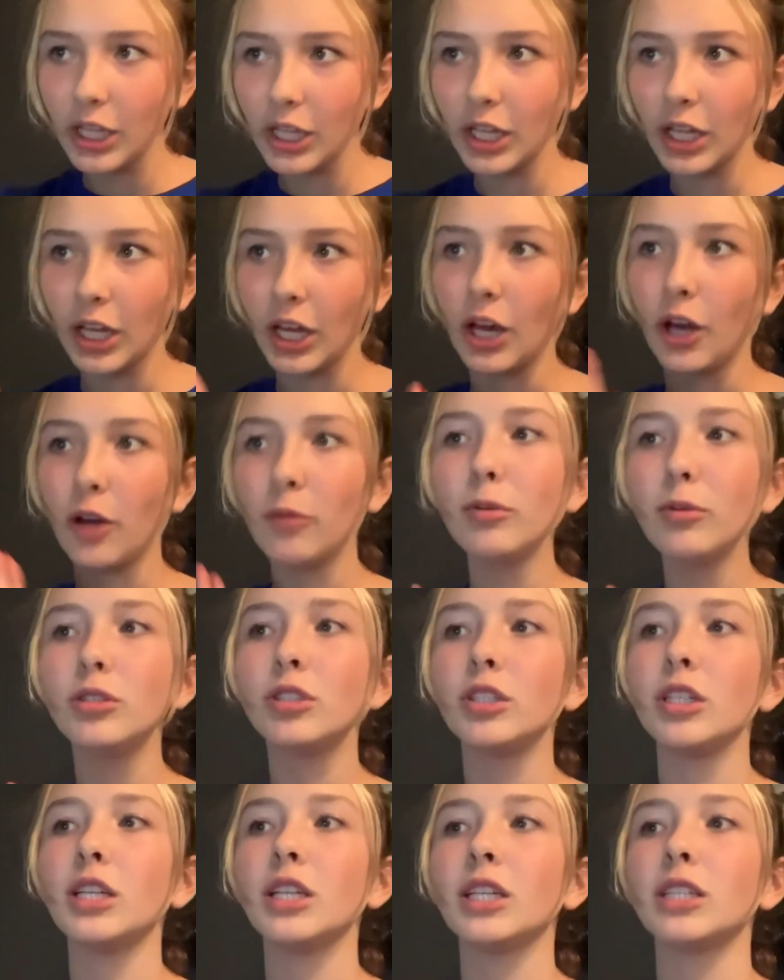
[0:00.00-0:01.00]
A
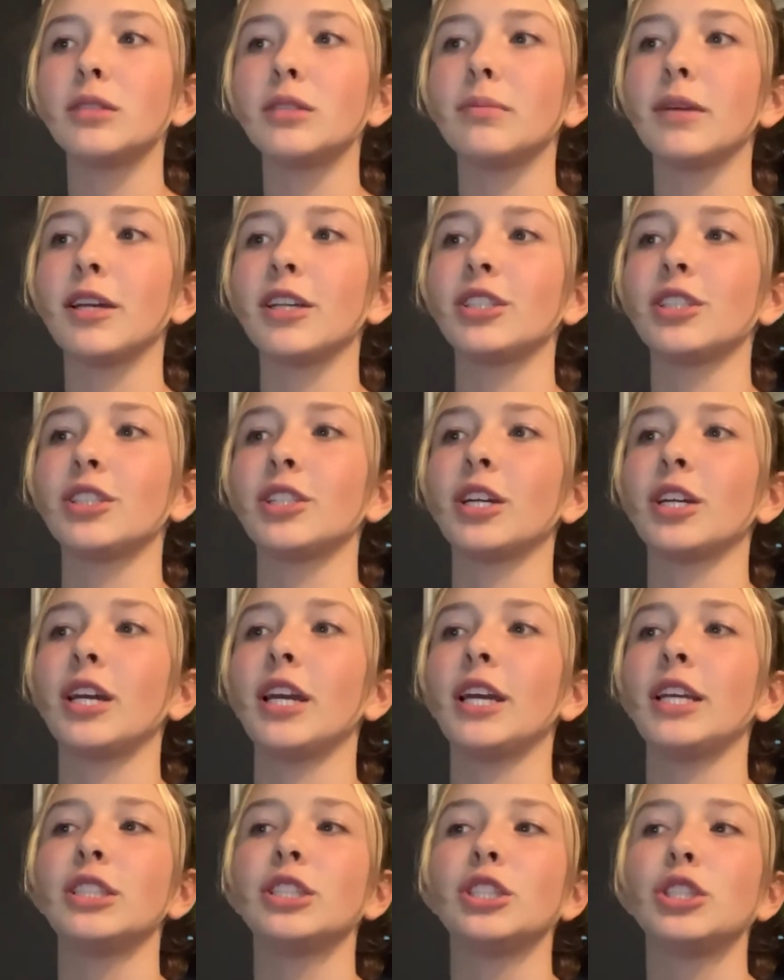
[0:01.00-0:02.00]
homogeneous mixture
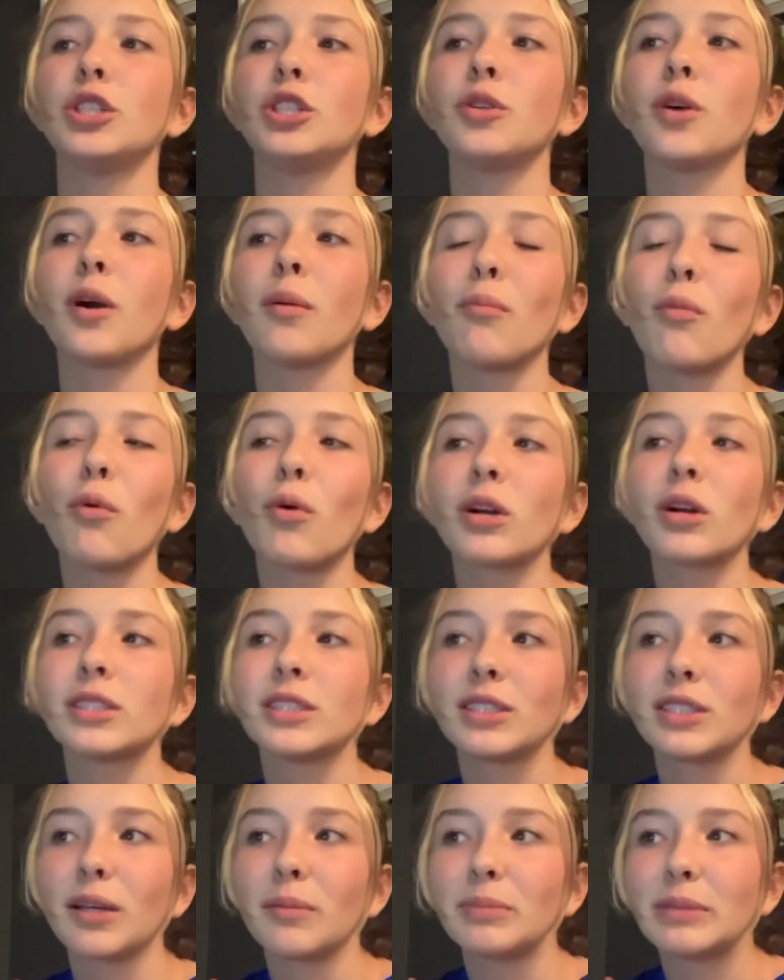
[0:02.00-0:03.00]
is two or more
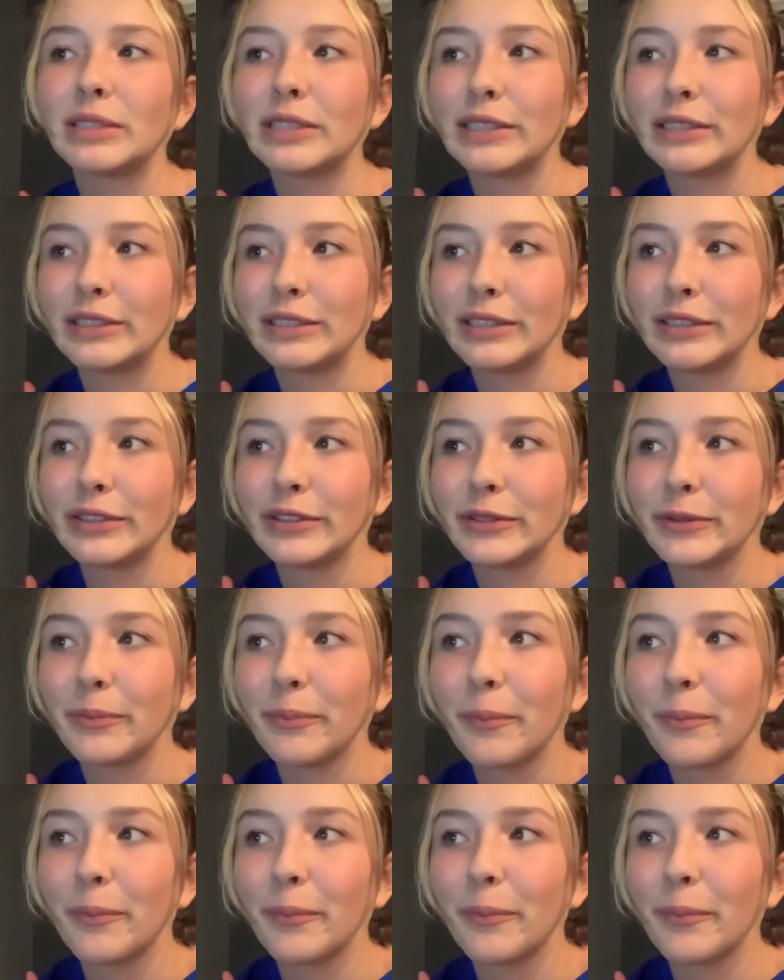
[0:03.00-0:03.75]
substances